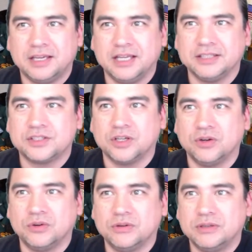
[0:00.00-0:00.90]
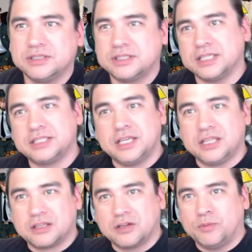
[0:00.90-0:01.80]
And so 6 ETH
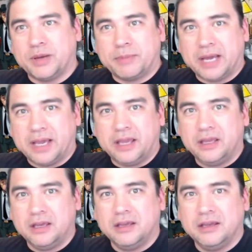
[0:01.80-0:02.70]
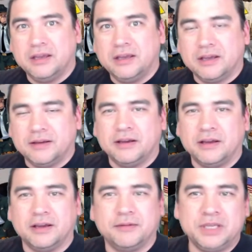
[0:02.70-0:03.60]
go bye.
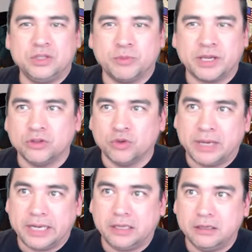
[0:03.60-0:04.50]
Me no making no money.